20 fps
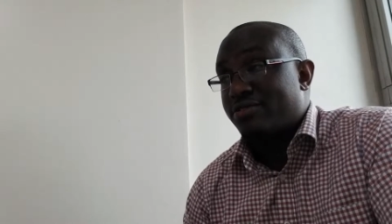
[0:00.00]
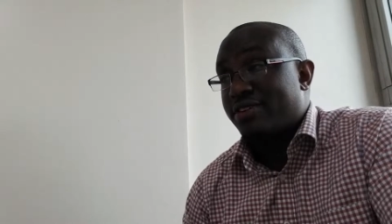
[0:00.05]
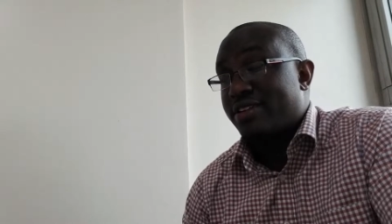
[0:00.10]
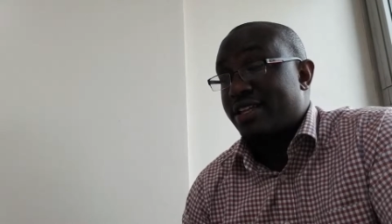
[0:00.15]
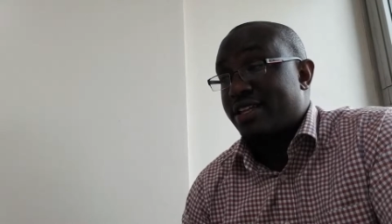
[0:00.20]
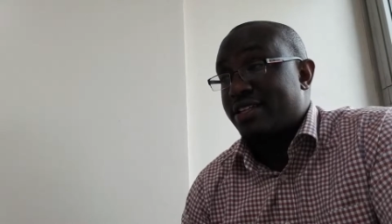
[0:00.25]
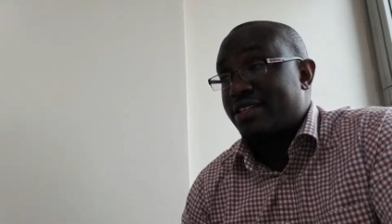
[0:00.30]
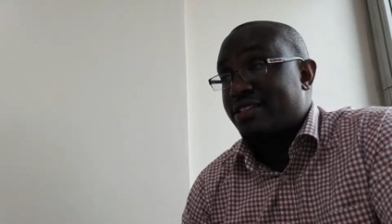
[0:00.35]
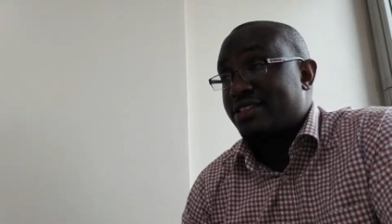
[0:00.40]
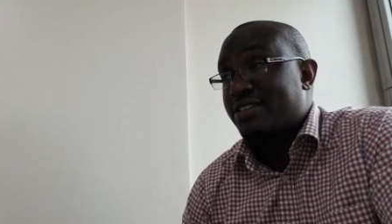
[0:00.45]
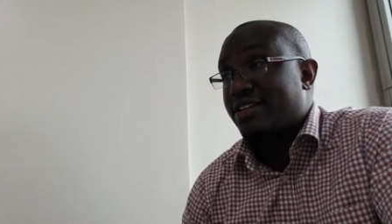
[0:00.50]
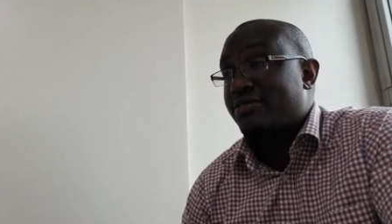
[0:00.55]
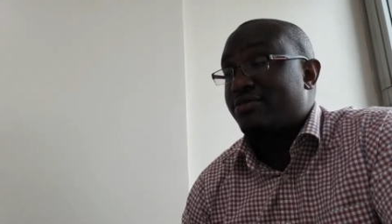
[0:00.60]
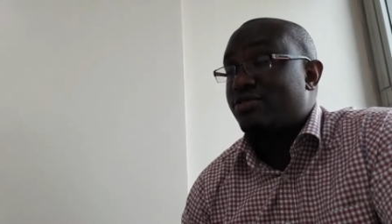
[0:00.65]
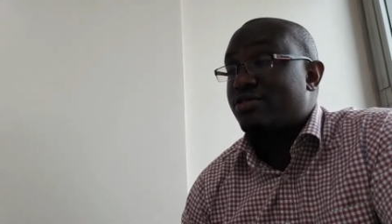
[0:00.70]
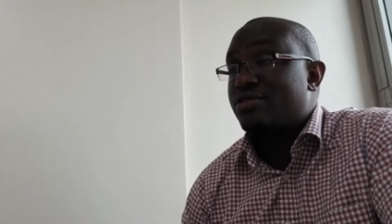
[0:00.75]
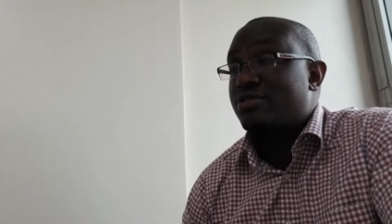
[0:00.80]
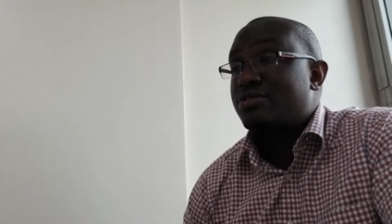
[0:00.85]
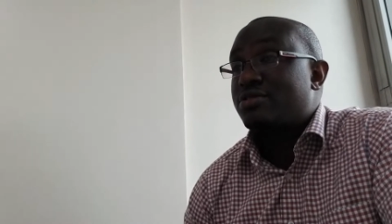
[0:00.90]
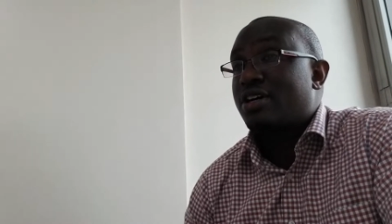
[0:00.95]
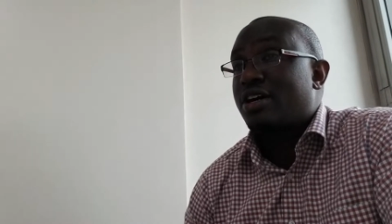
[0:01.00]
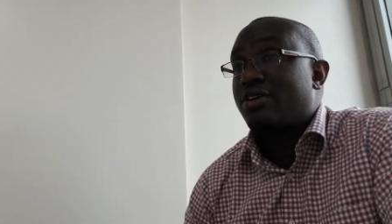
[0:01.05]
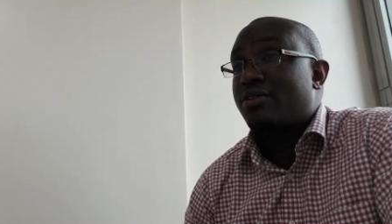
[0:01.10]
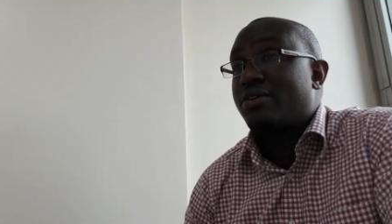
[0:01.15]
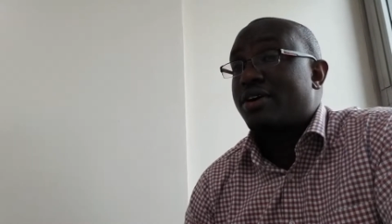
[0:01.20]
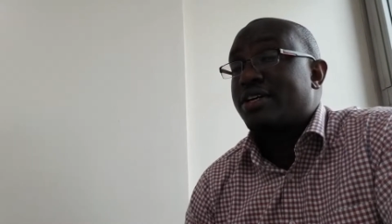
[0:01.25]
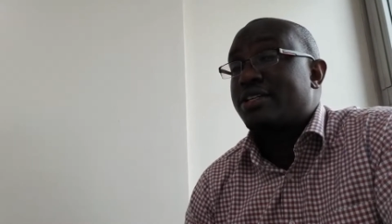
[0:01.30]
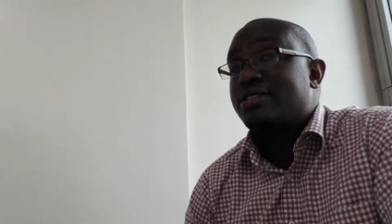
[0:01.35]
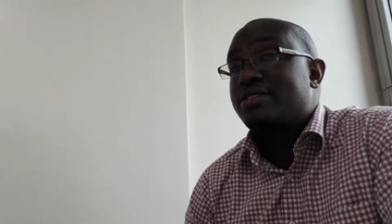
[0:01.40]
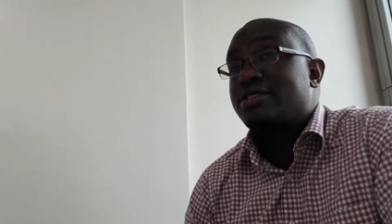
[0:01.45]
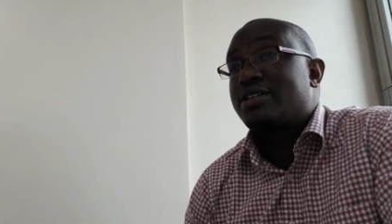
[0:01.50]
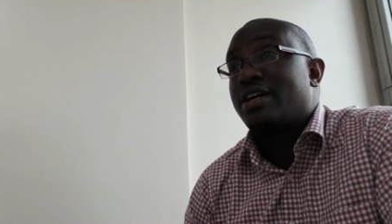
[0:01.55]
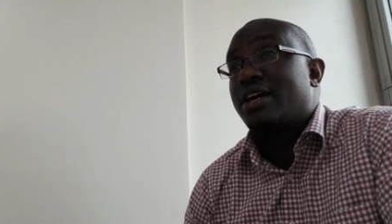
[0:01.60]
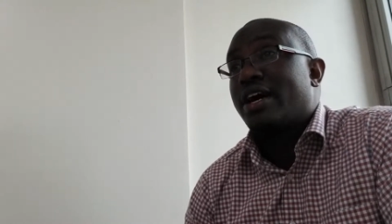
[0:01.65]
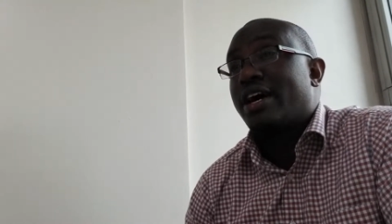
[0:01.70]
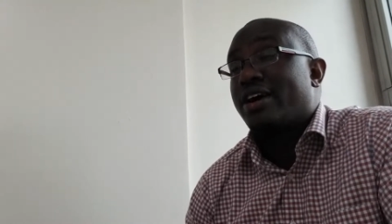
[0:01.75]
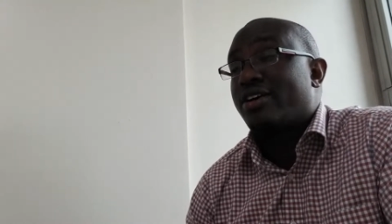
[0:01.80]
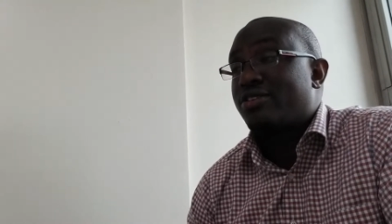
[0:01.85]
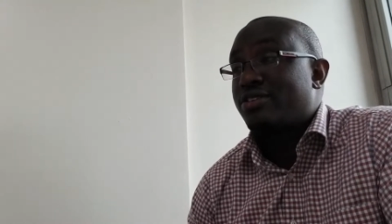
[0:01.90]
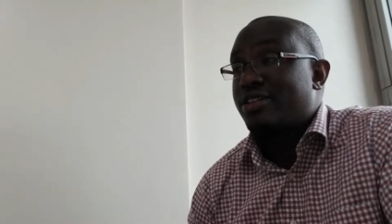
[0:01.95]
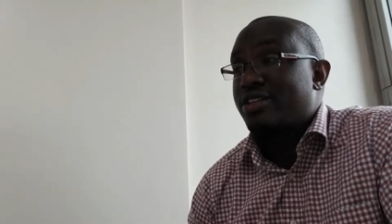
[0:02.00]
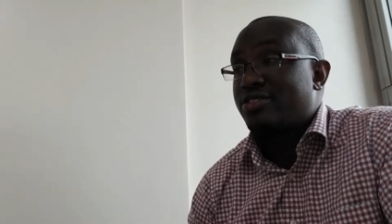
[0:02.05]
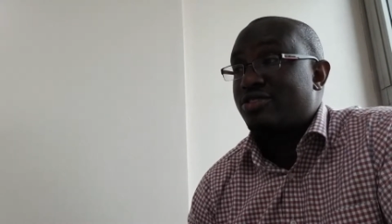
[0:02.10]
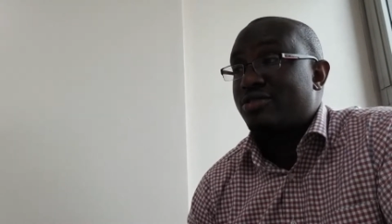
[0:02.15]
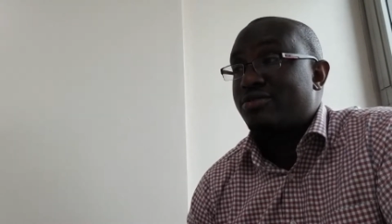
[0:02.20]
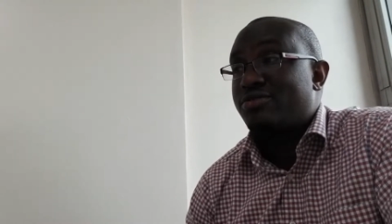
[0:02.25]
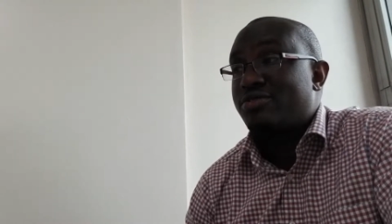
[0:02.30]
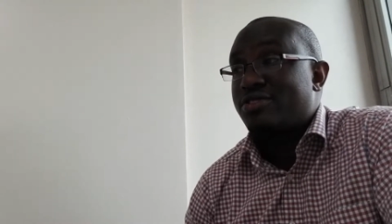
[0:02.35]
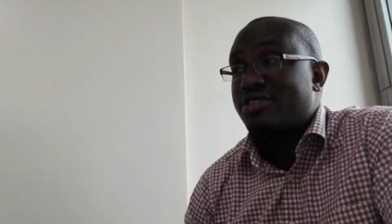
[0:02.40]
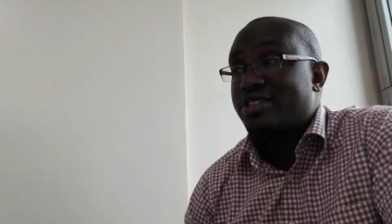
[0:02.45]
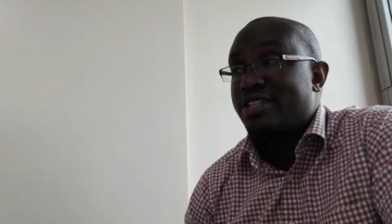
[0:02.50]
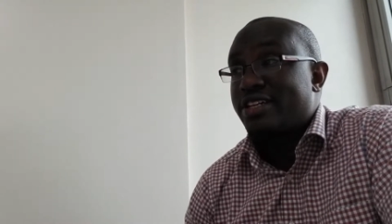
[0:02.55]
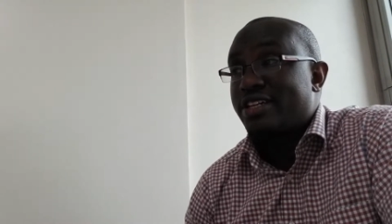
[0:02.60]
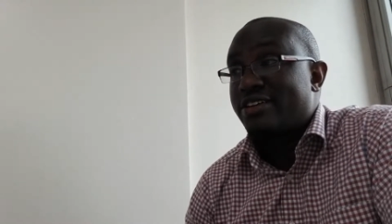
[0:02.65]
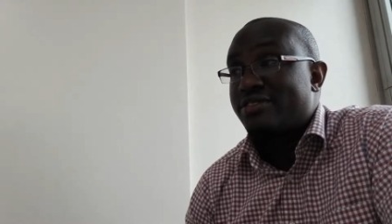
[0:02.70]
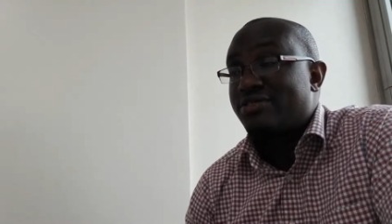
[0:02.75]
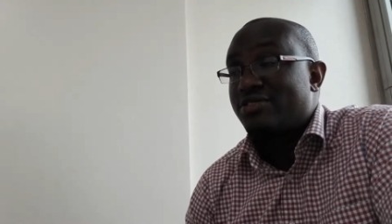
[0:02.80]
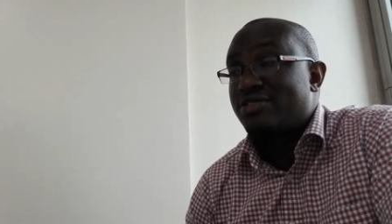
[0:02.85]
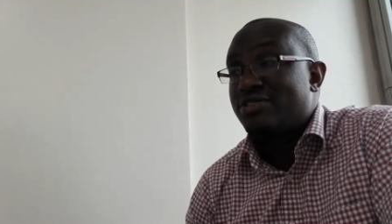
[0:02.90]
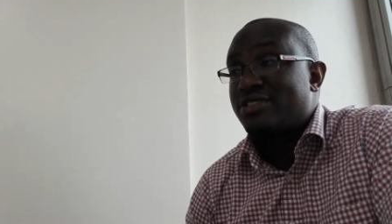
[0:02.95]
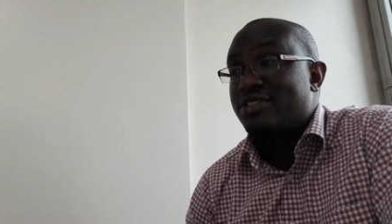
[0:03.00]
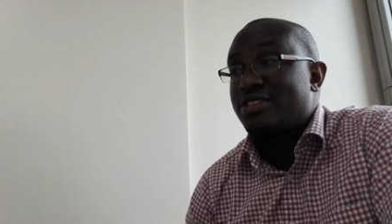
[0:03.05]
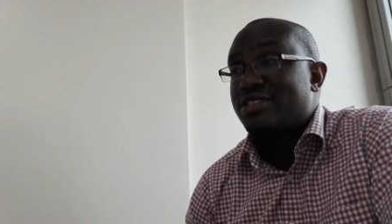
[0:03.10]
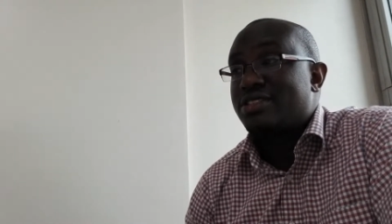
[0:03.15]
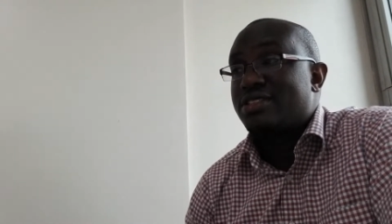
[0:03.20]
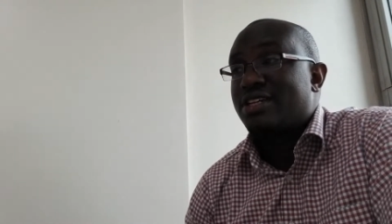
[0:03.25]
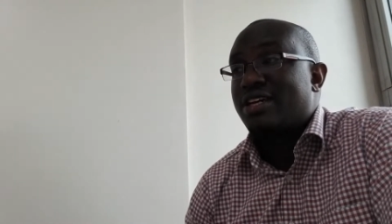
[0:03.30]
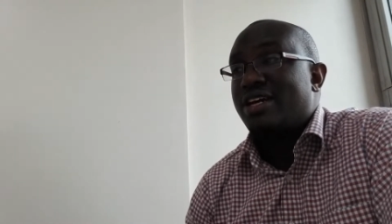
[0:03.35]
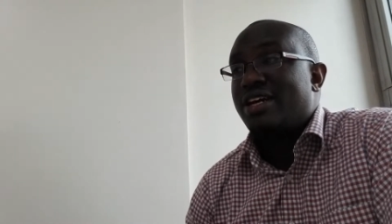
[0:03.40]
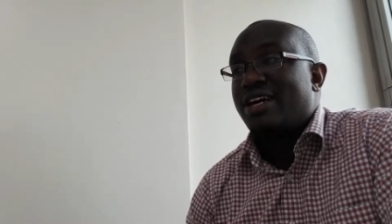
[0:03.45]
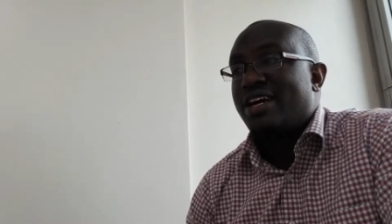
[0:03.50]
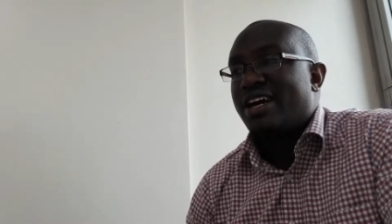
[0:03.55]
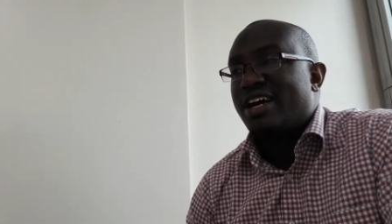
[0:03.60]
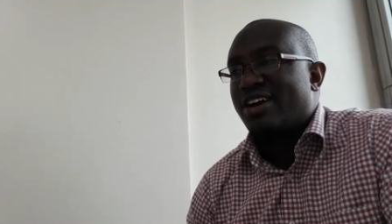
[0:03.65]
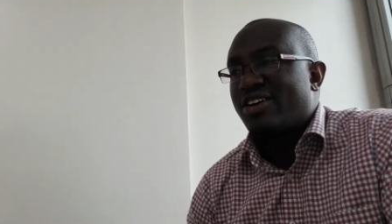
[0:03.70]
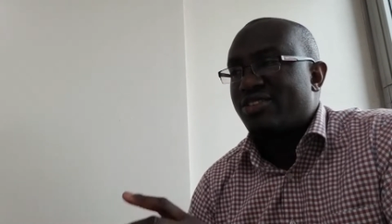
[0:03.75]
other things. I've won awards. I got the top 40 under 40.